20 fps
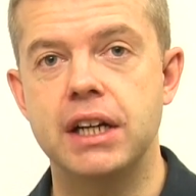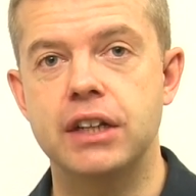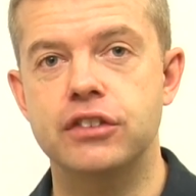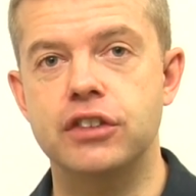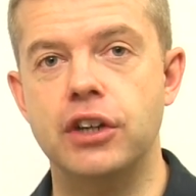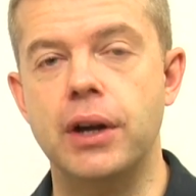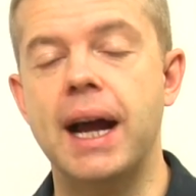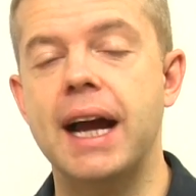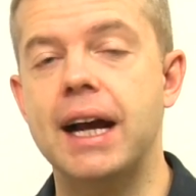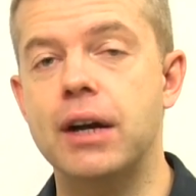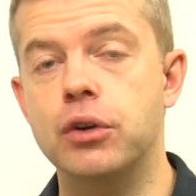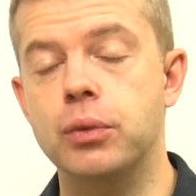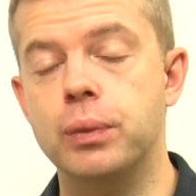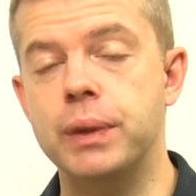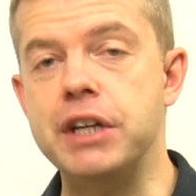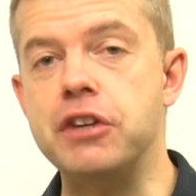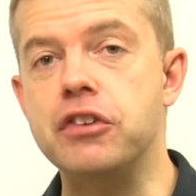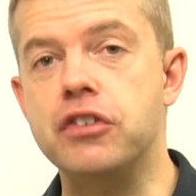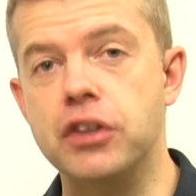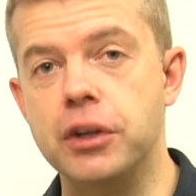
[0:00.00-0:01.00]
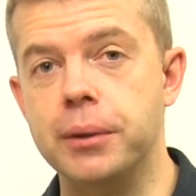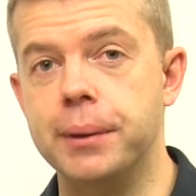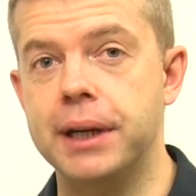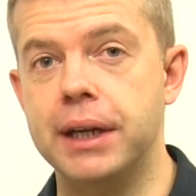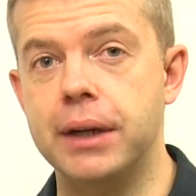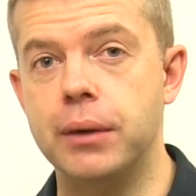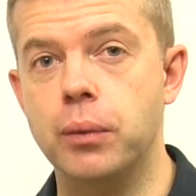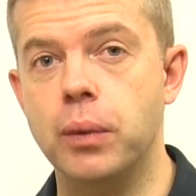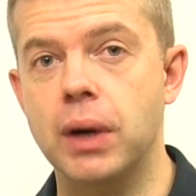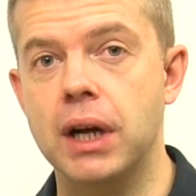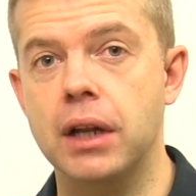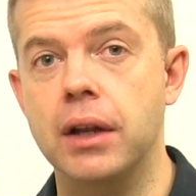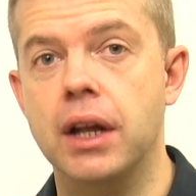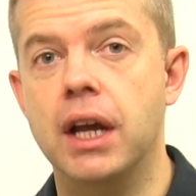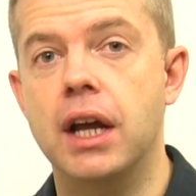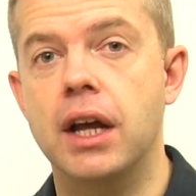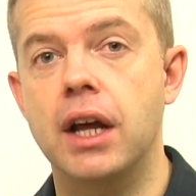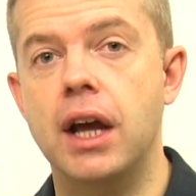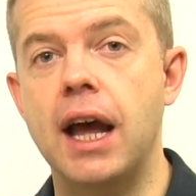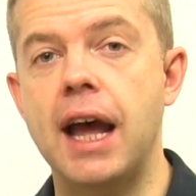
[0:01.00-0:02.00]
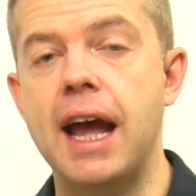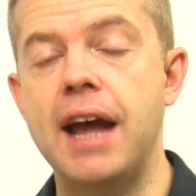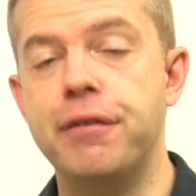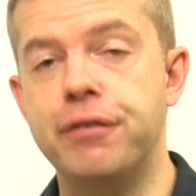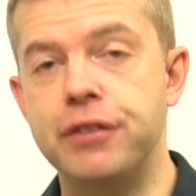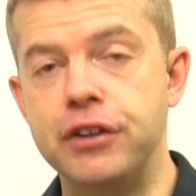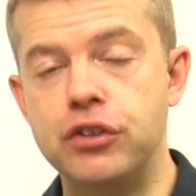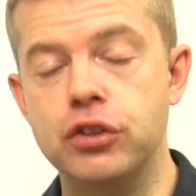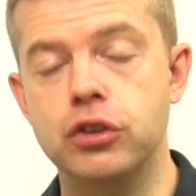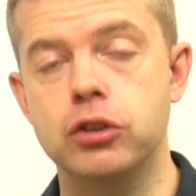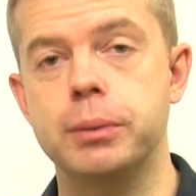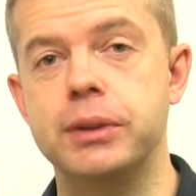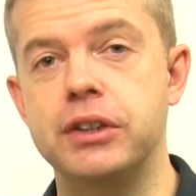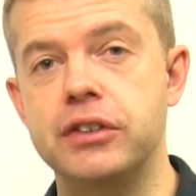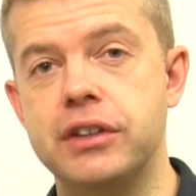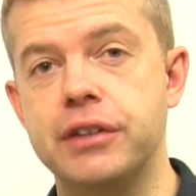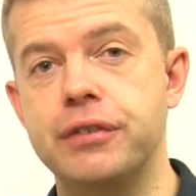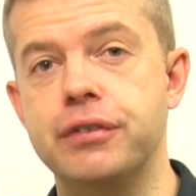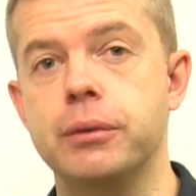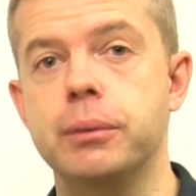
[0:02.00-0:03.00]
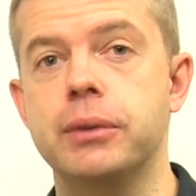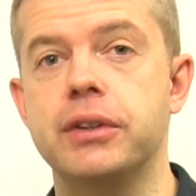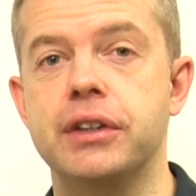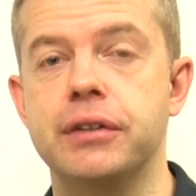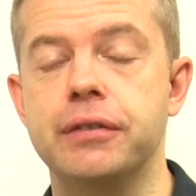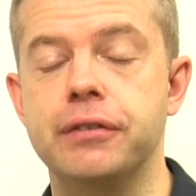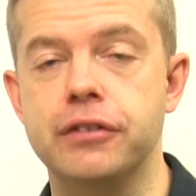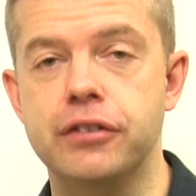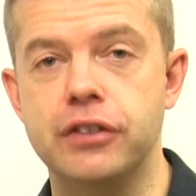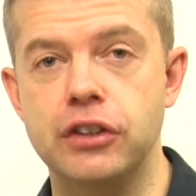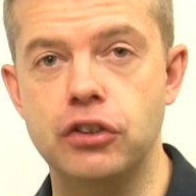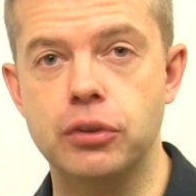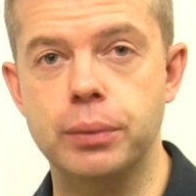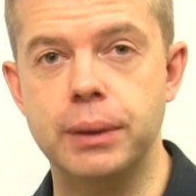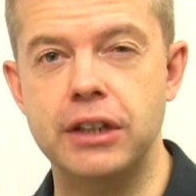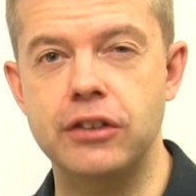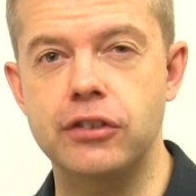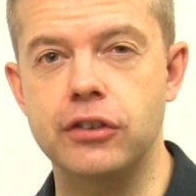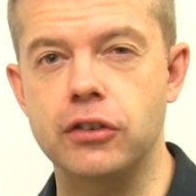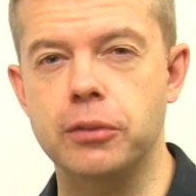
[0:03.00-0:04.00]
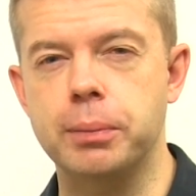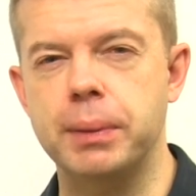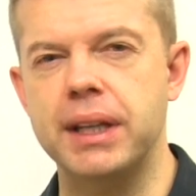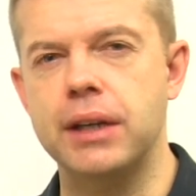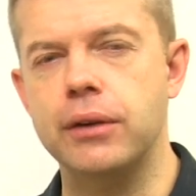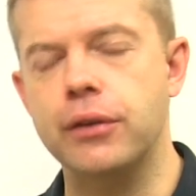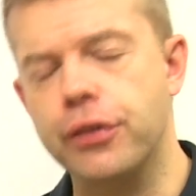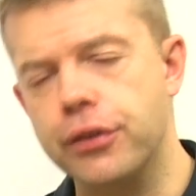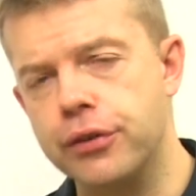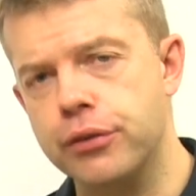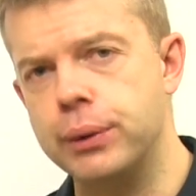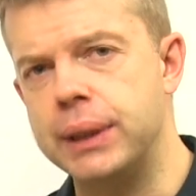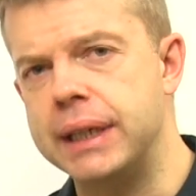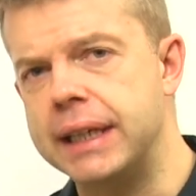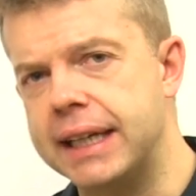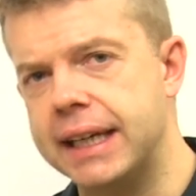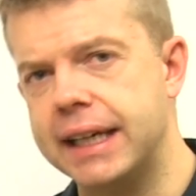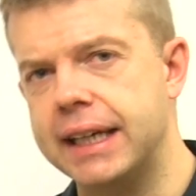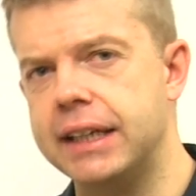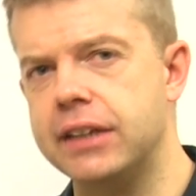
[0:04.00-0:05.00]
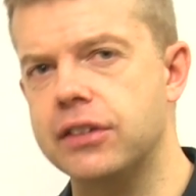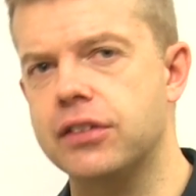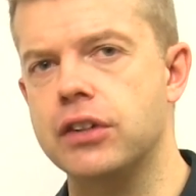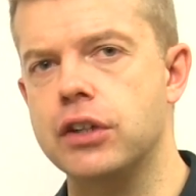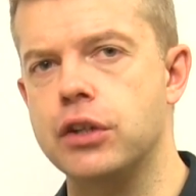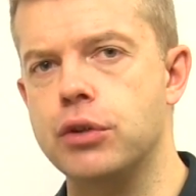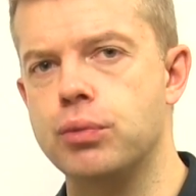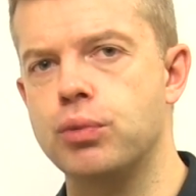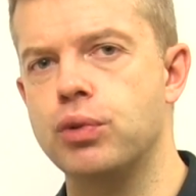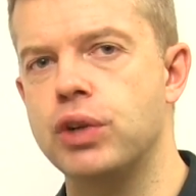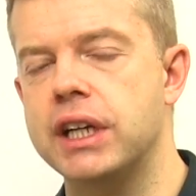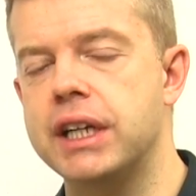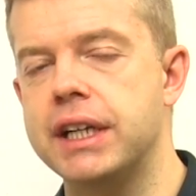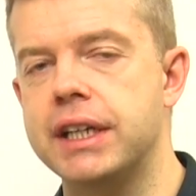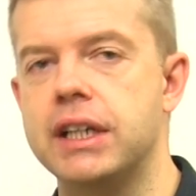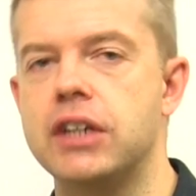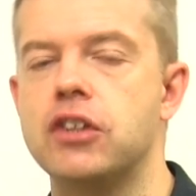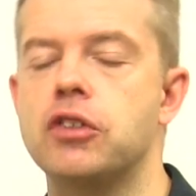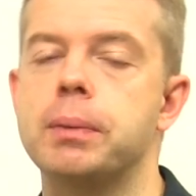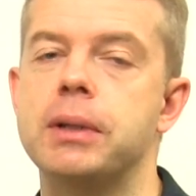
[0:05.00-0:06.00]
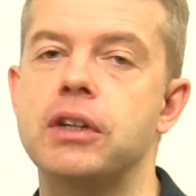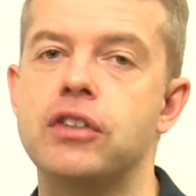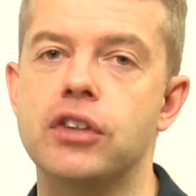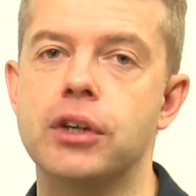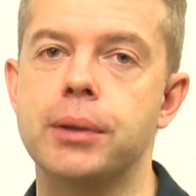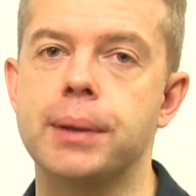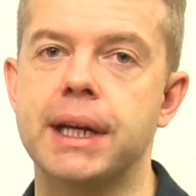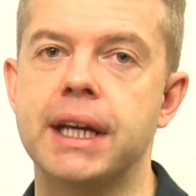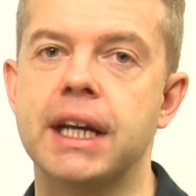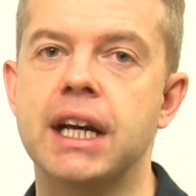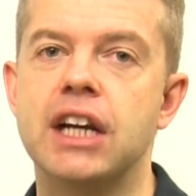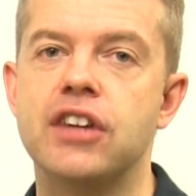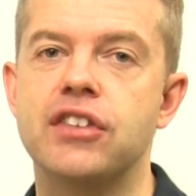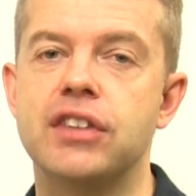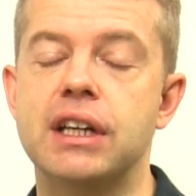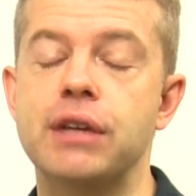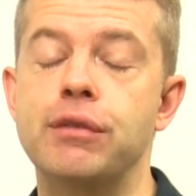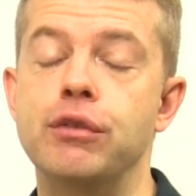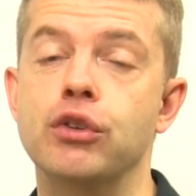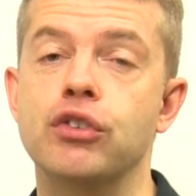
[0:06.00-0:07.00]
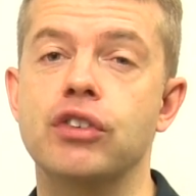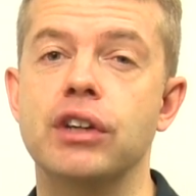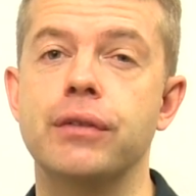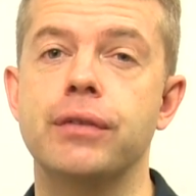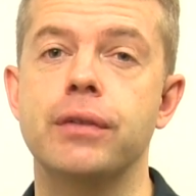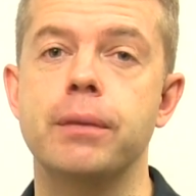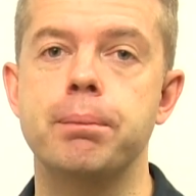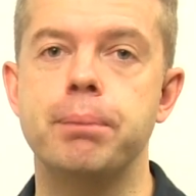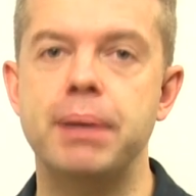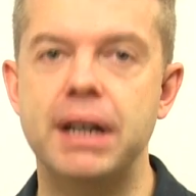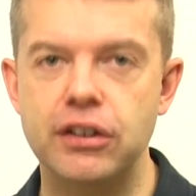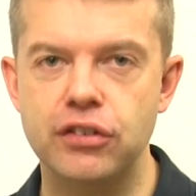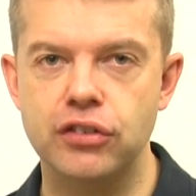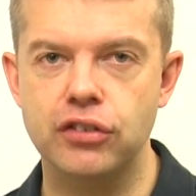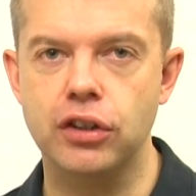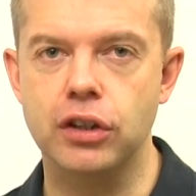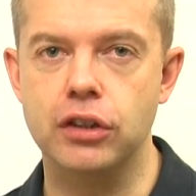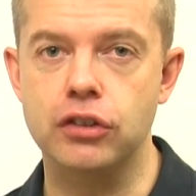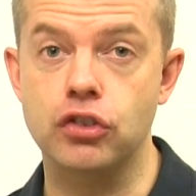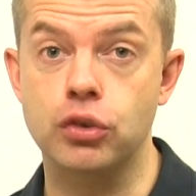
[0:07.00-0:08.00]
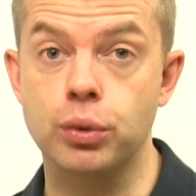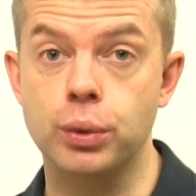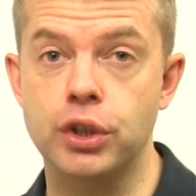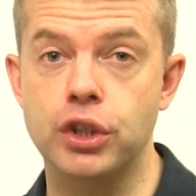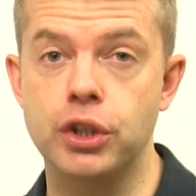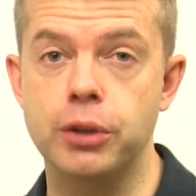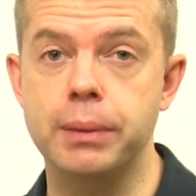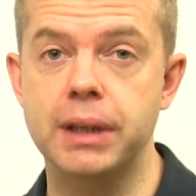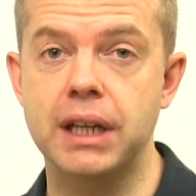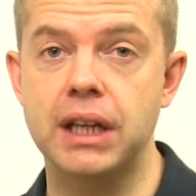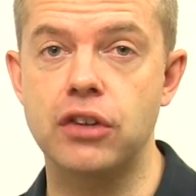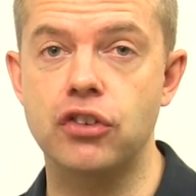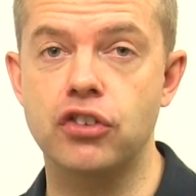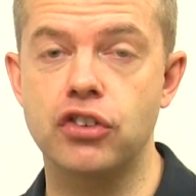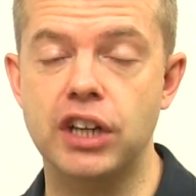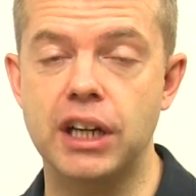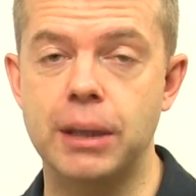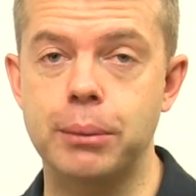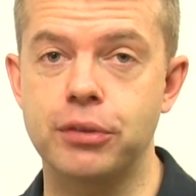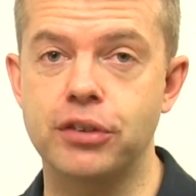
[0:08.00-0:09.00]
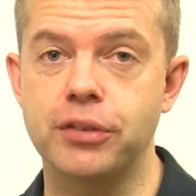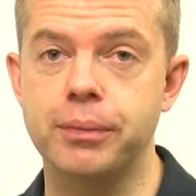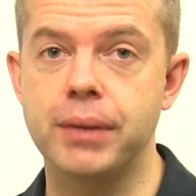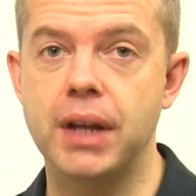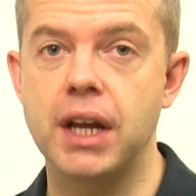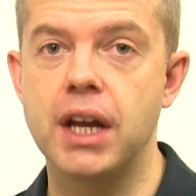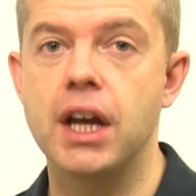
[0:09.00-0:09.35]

So how do we do it? Well, every tournament is different with different situations, but there are three keys that you really need to be doing to give yourself the best chance to accumulate chips.